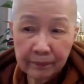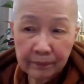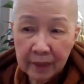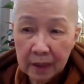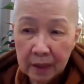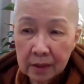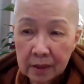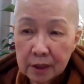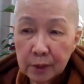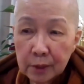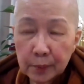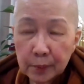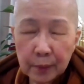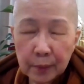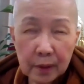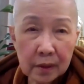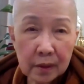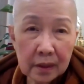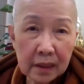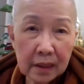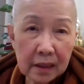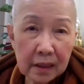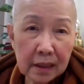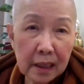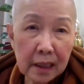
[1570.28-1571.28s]

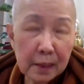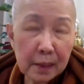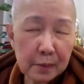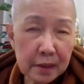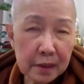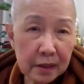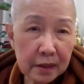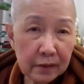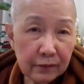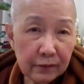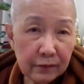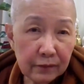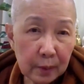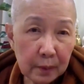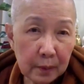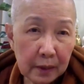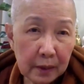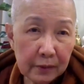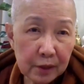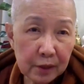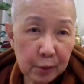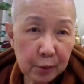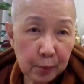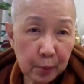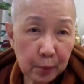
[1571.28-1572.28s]
support that comes in from
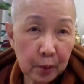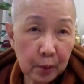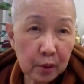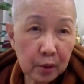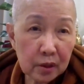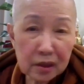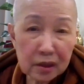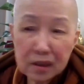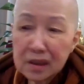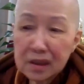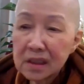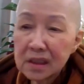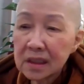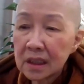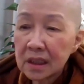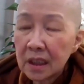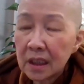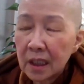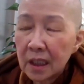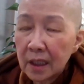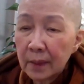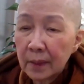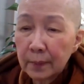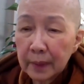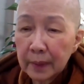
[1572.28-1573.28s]
our supporters.
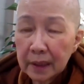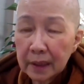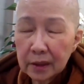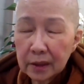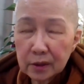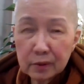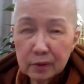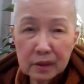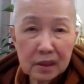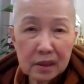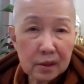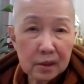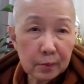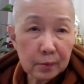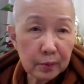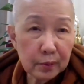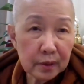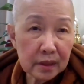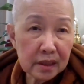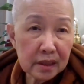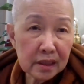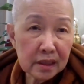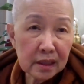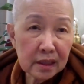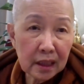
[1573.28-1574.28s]
But during the
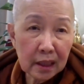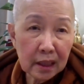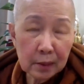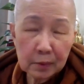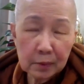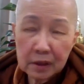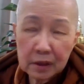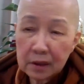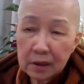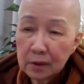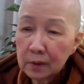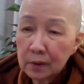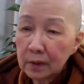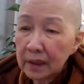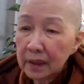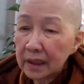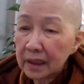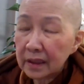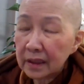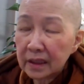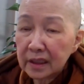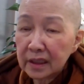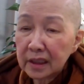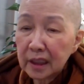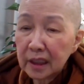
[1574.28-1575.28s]
Buddha's time,
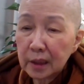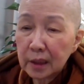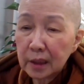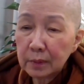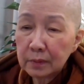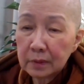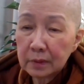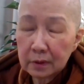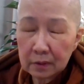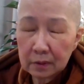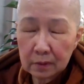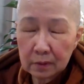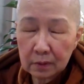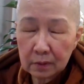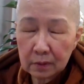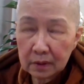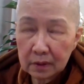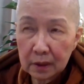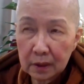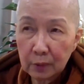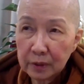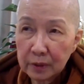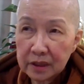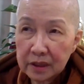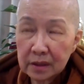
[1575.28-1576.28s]
at that time,
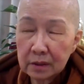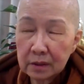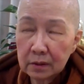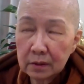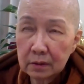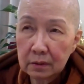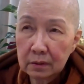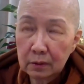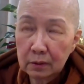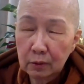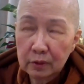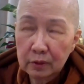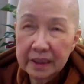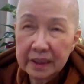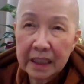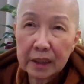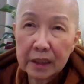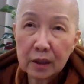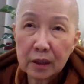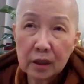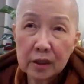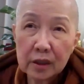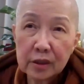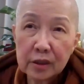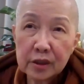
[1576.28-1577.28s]
there was no
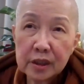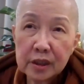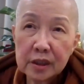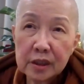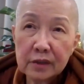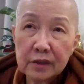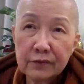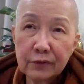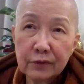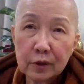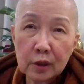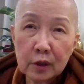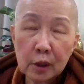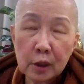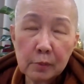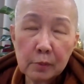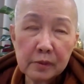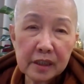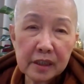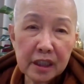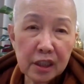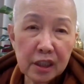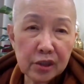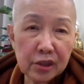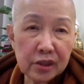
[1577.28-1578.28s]
technology for
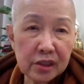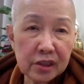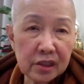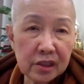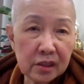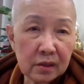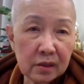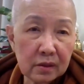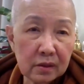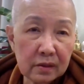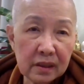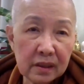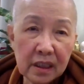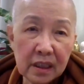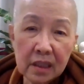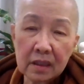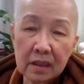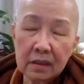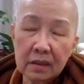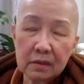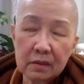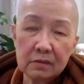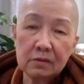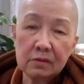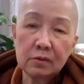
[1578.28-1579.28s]
communications or
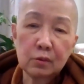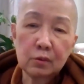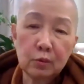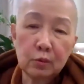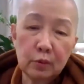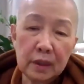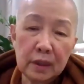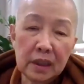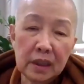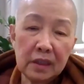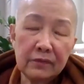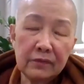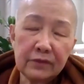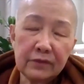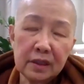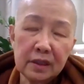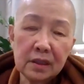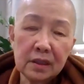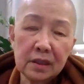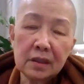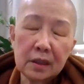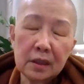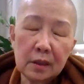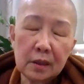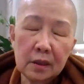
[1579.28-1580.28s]
that. So
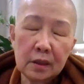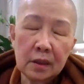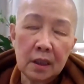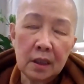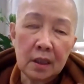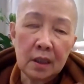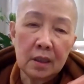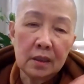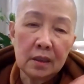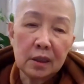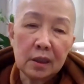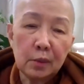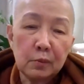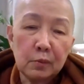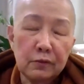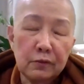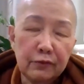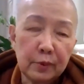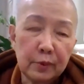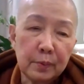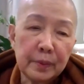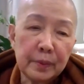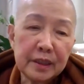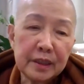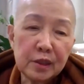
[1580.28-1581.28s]
whenever they move
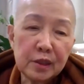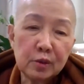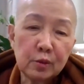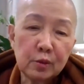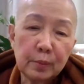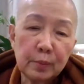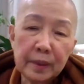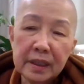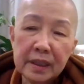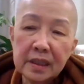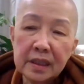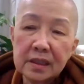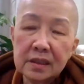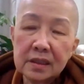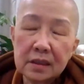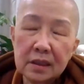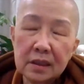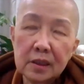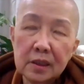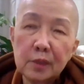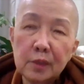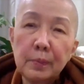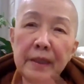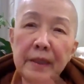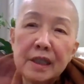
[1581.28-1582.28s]
from place to place,
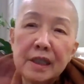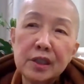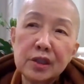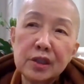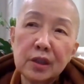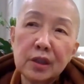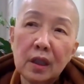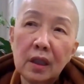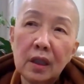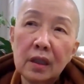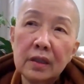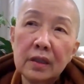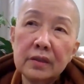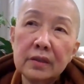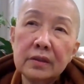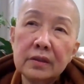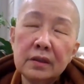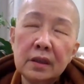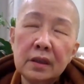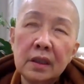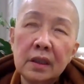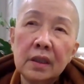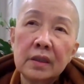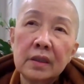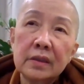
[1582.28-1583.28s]
it depends
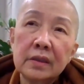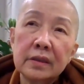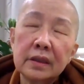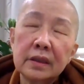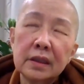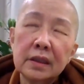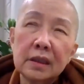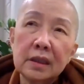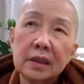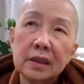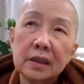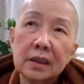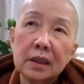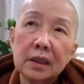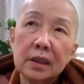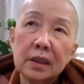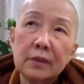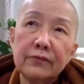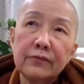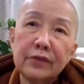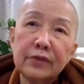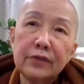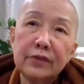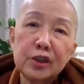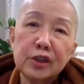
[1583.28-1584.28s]
on the
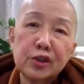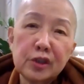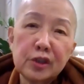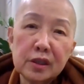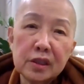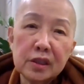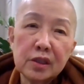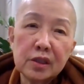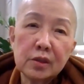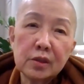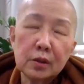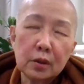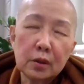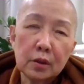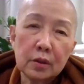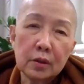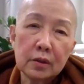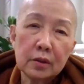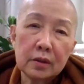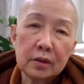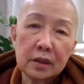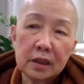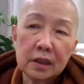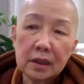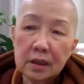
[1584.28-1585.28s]
villagers
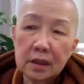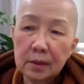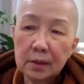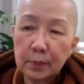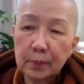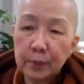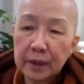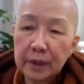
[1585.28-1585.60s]
or the